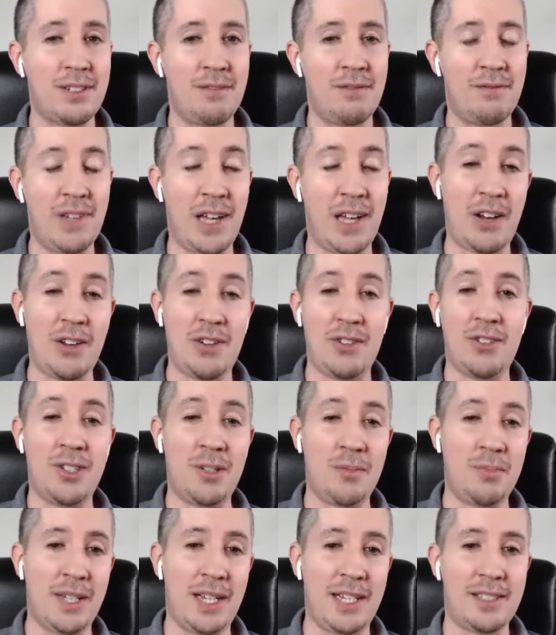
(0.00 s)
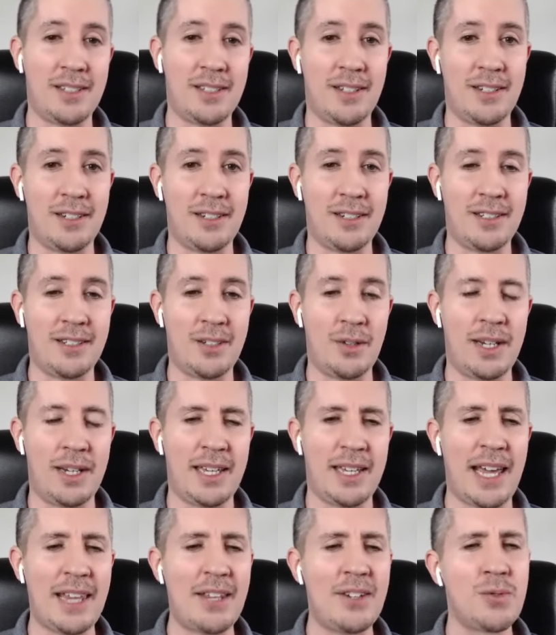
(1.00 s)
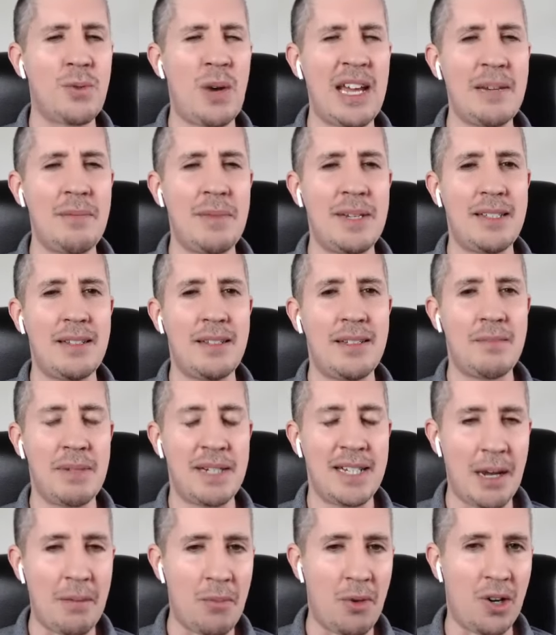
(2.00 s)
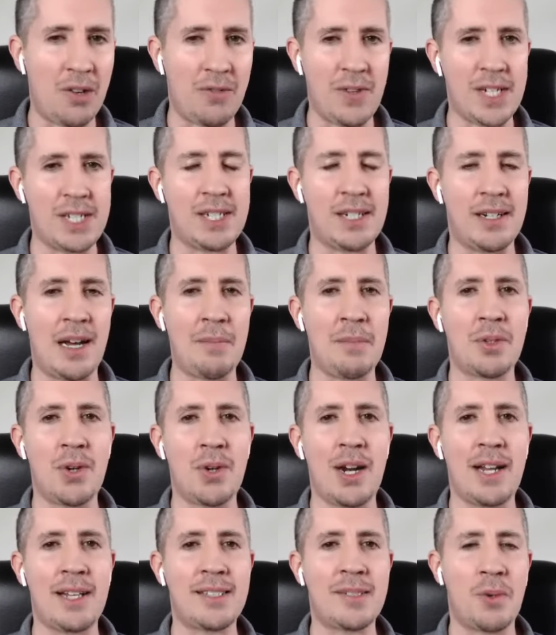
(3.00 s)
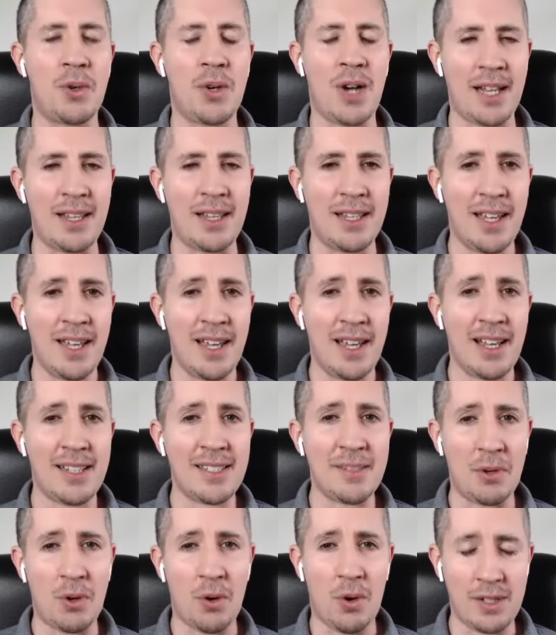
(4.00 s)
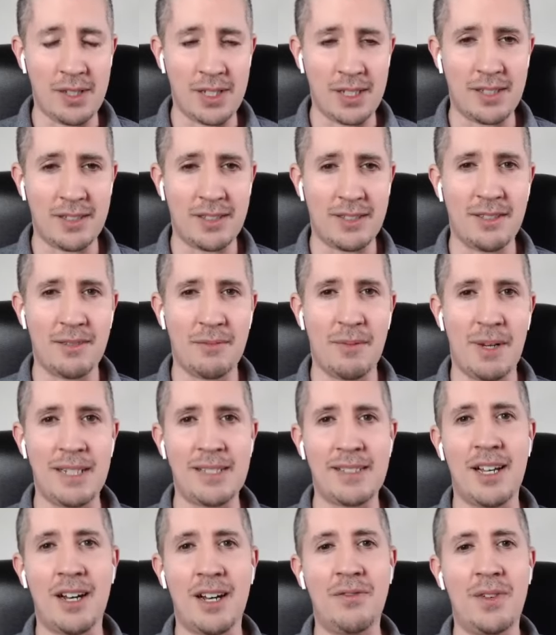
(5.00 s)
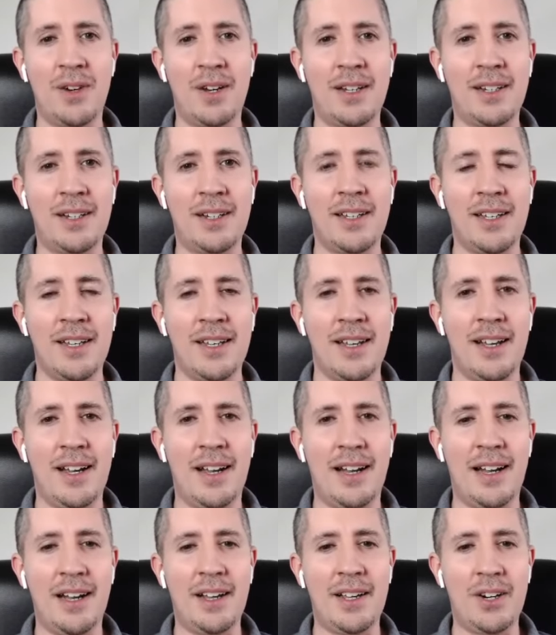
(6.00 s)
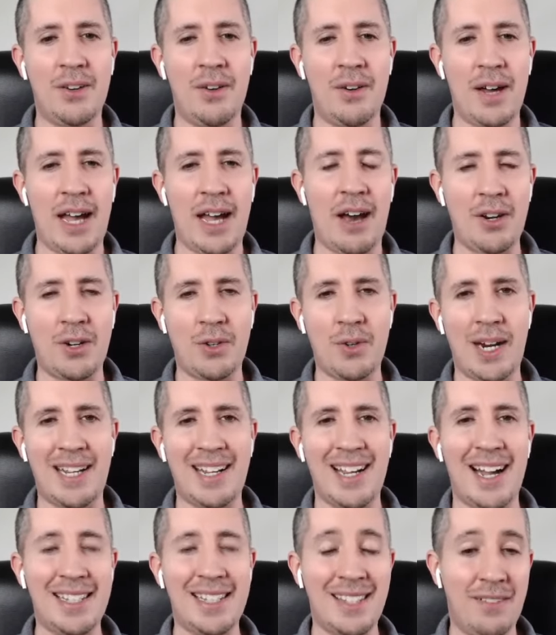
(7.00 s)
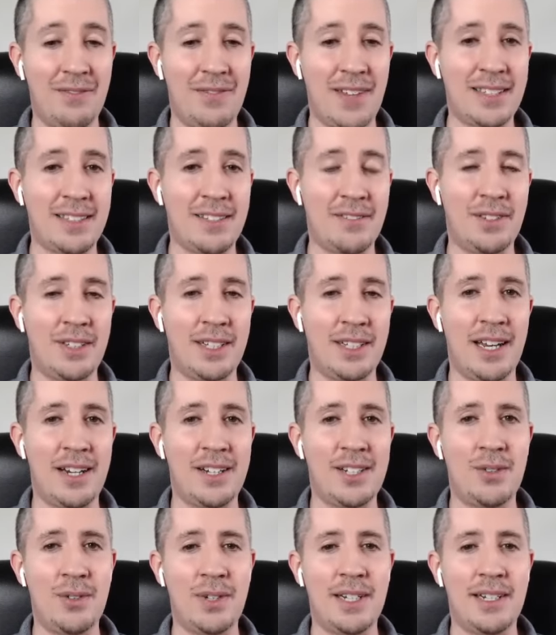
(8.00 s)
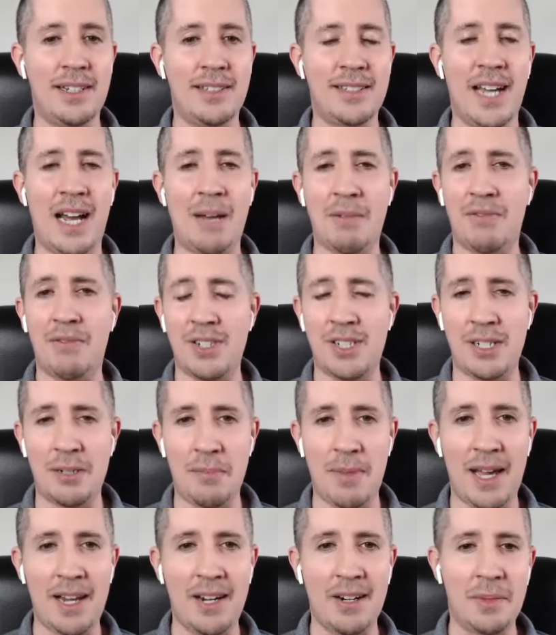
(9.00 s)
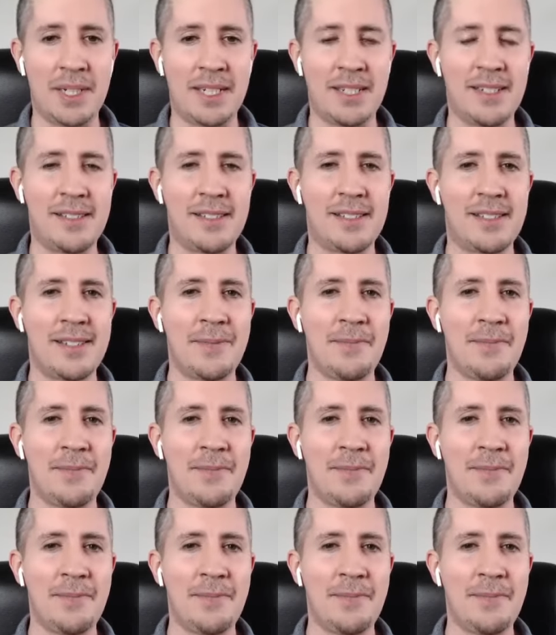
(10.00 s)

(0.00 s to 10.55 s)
value do you place on doing it. And there's a way to become more efficient. I'm creating some courses myself on, how to create content effectively, how to do it in a time efficient manner, because